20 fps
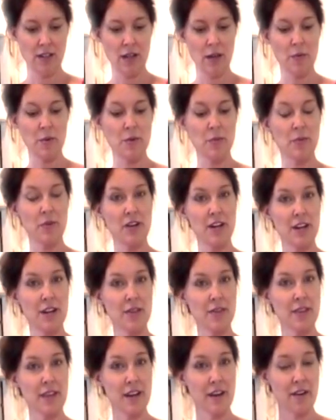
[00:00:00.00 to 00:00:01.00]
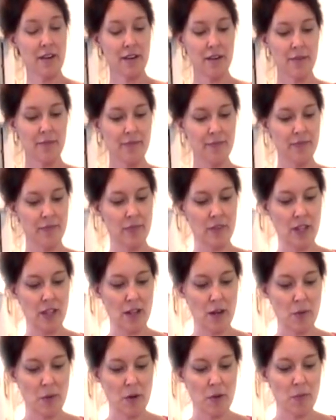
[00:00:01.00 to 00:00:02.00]
I'm going to put it on there.
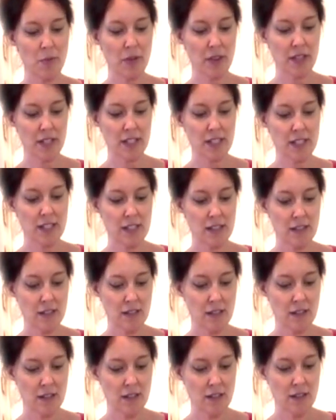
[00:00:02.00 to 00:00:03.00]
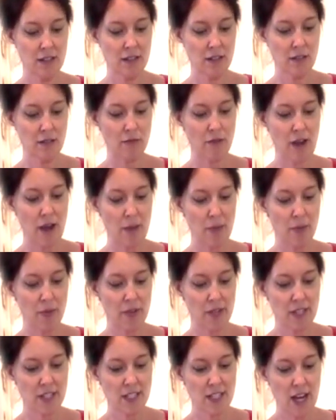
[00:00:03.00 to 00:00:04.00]
And I'm going to put this wrapper
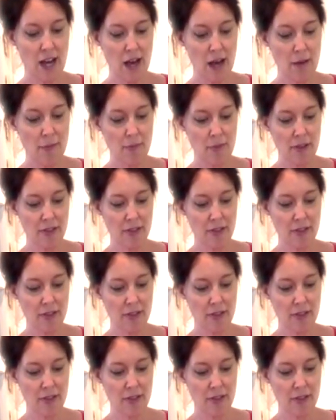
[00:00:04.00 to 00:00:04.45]
on top.